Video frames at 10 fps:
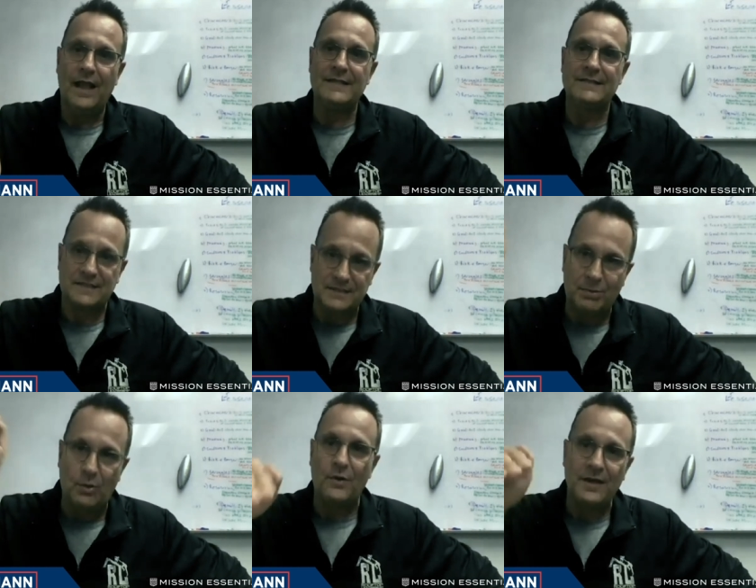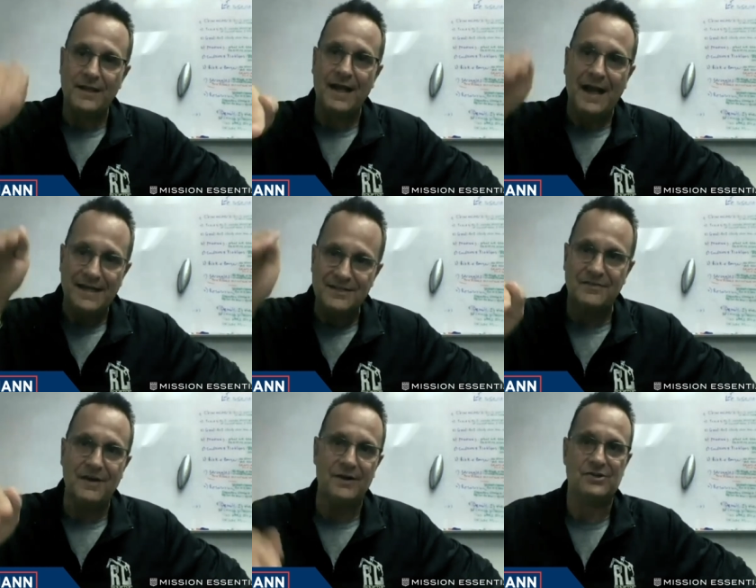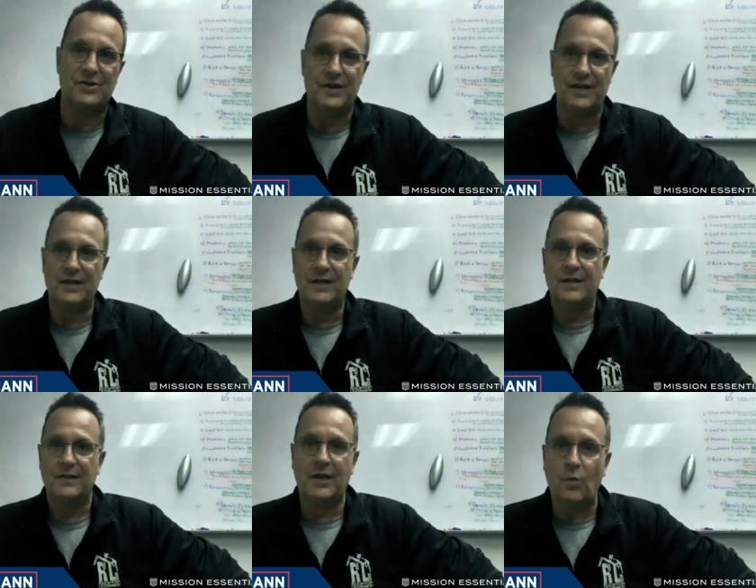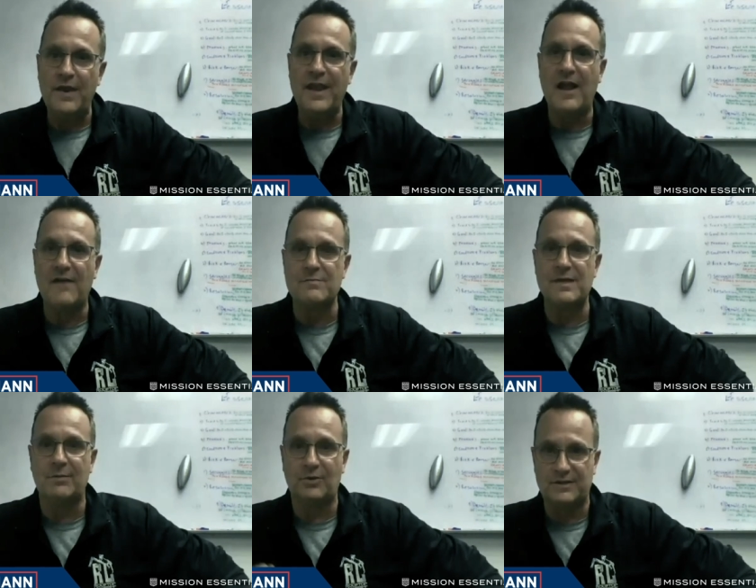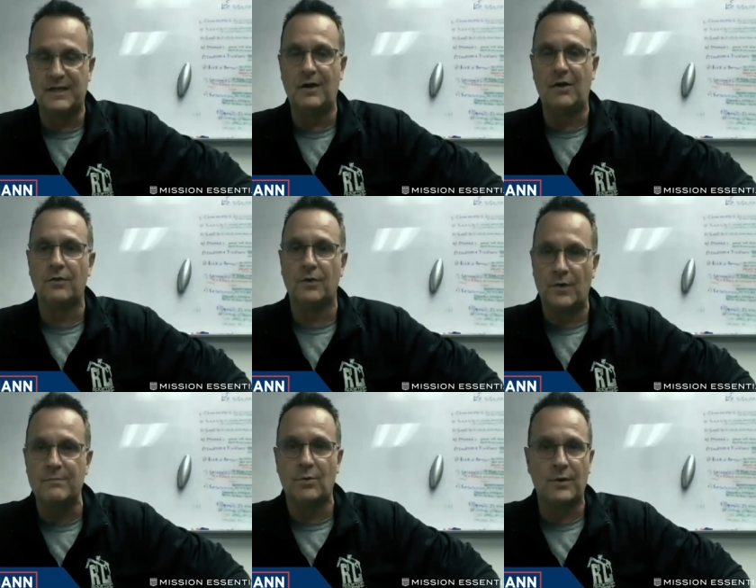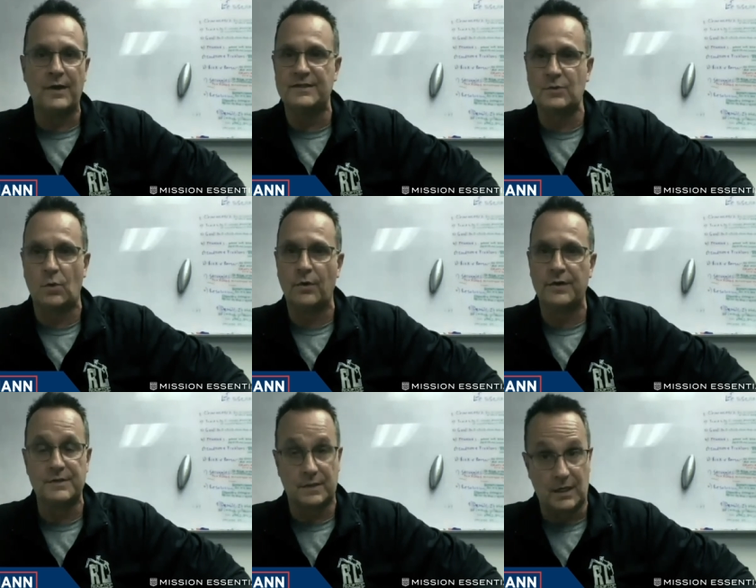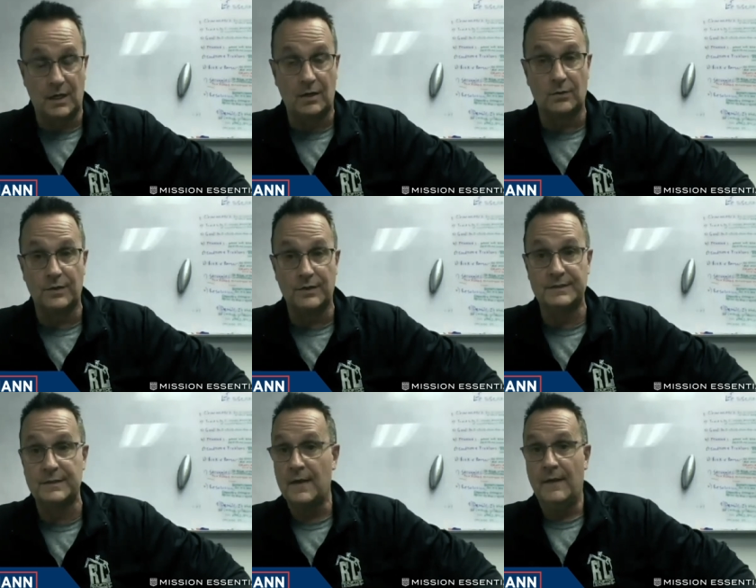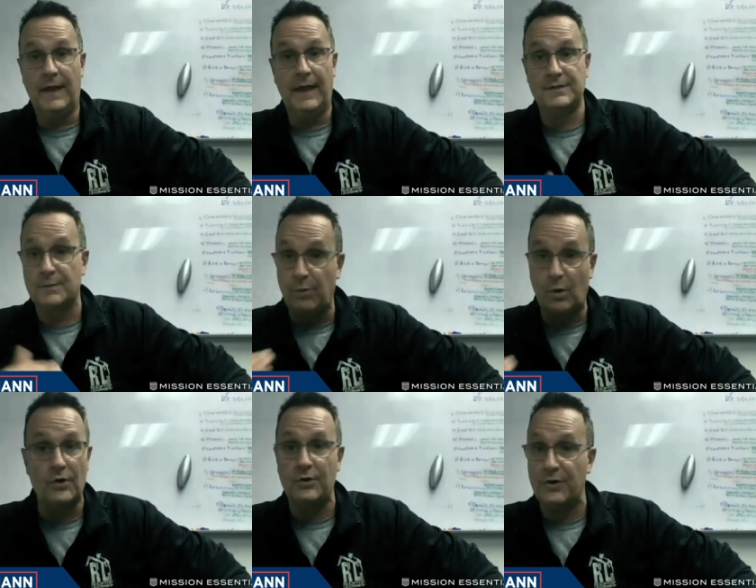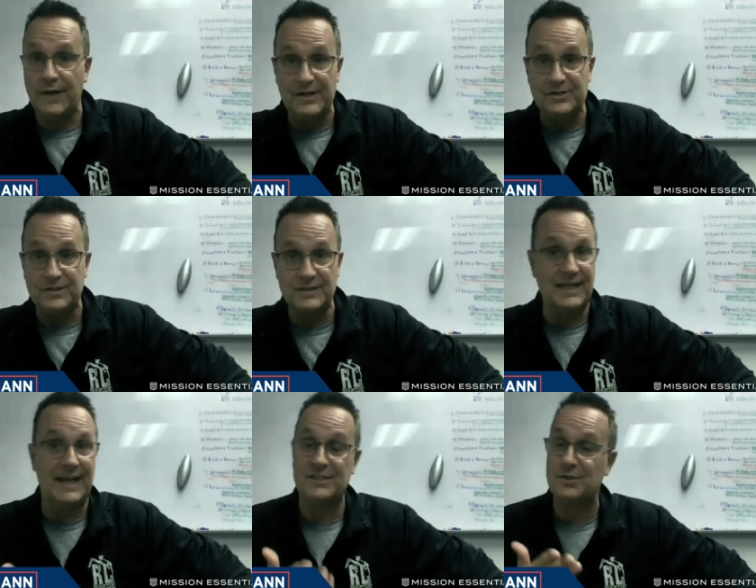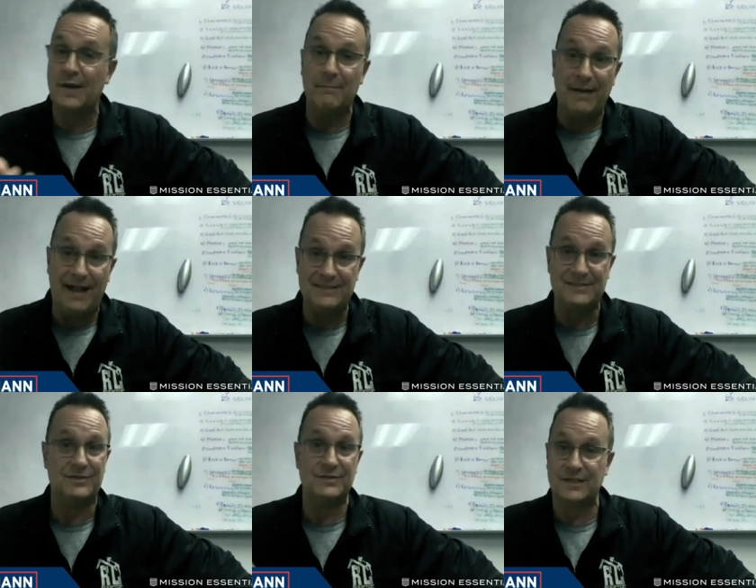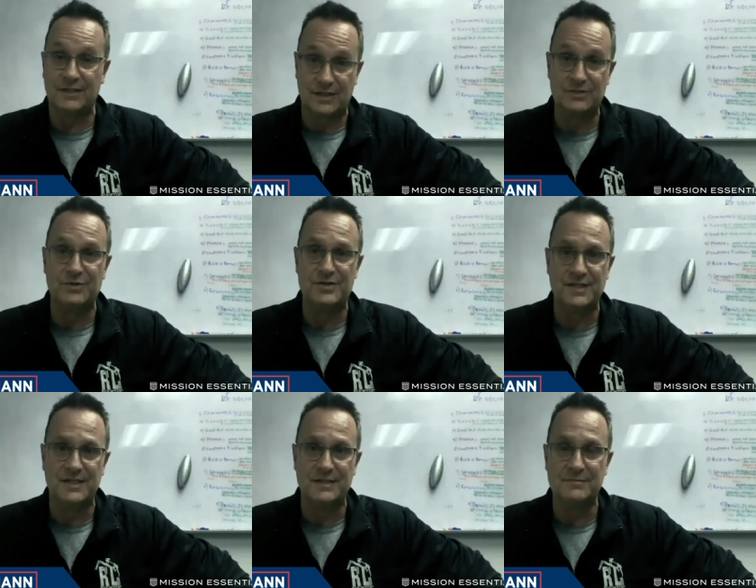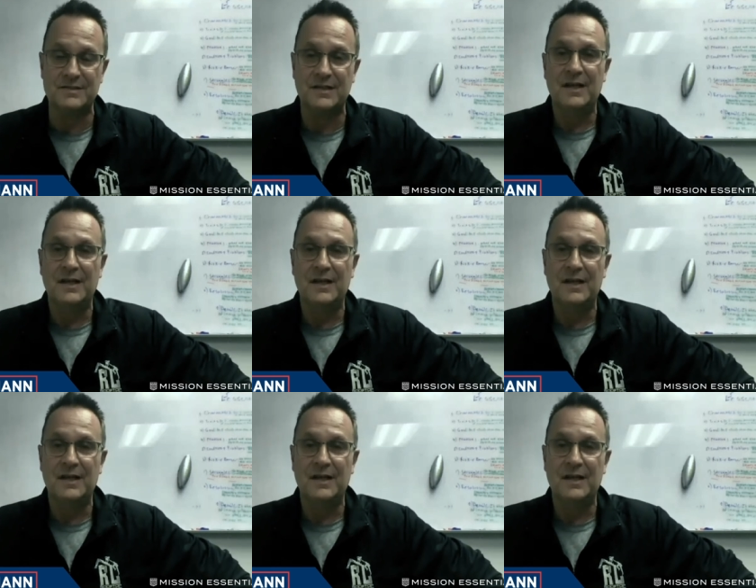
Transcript: as a supporting guide to their journey like we have to be able to tell the Green Beret story to Congress and to partner nations and to ambassadors and country teams